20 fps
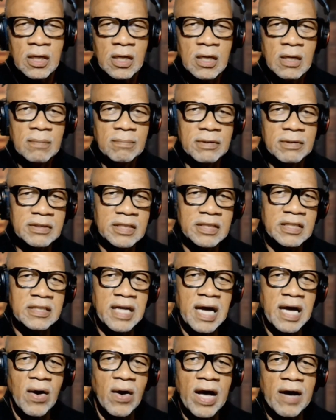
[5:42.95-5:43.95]
But then
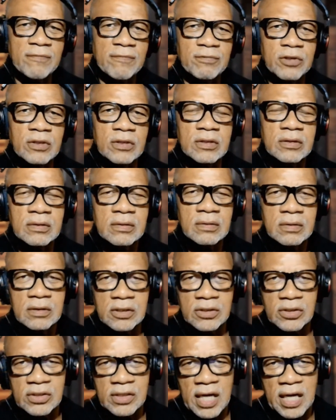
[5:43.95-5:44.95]
now after the
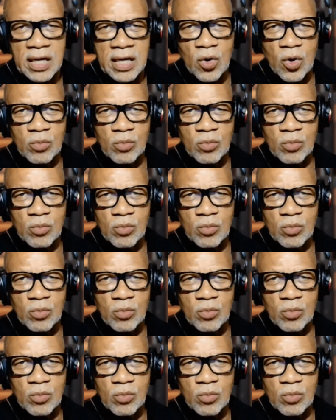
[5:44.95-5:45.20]
stay home